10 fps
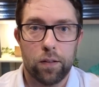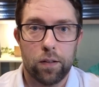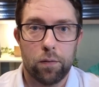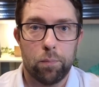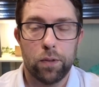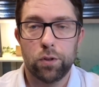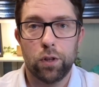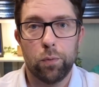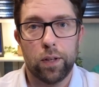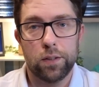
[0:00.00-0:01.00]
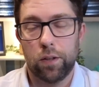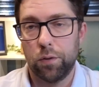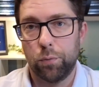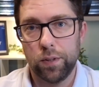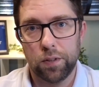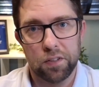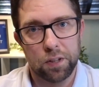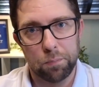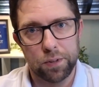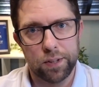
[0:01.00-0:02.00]
But it was only when I started
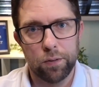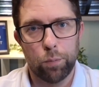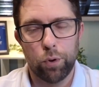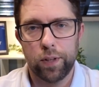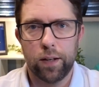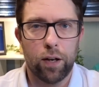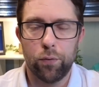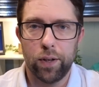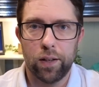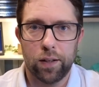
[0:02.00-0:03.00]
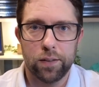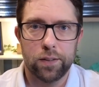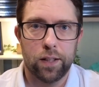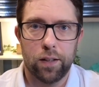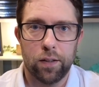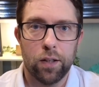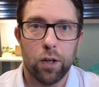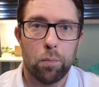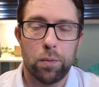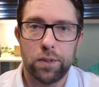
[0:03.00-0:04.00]
researching Brazil more that I realized that
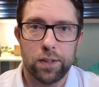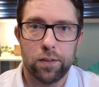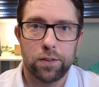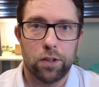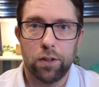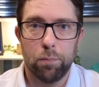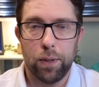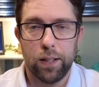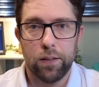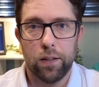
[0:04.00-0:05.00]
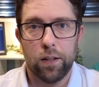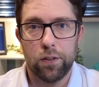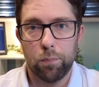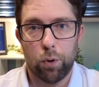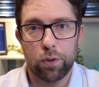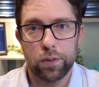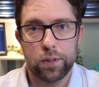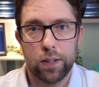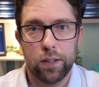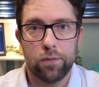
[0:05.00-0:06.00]
Brazil has only been a
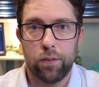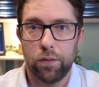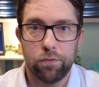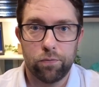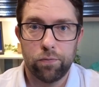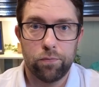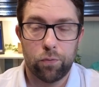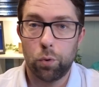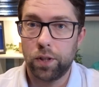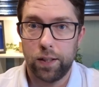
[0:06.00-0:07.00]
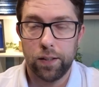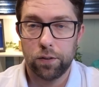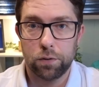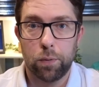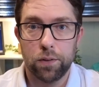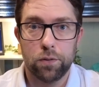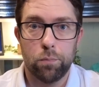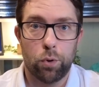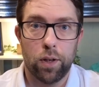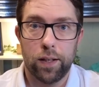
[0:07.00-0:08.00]
democracy for 40 years, more,
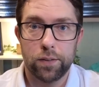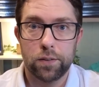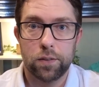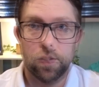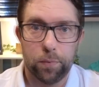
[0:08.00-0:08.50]
more or less.